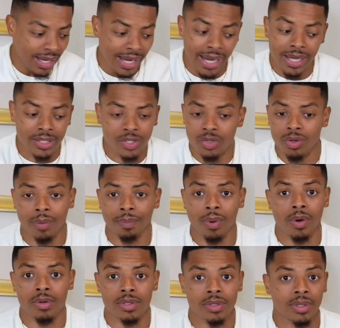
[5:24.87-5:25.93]
As you
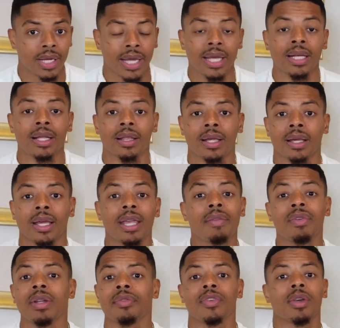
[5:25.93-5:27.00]
approach anything,
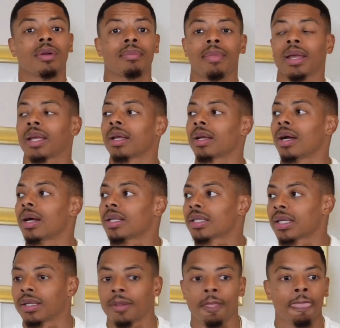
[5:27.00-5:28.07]
even if you're making
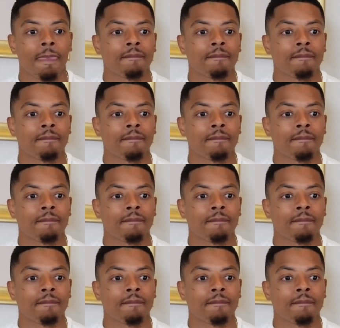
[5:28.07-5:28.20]
content,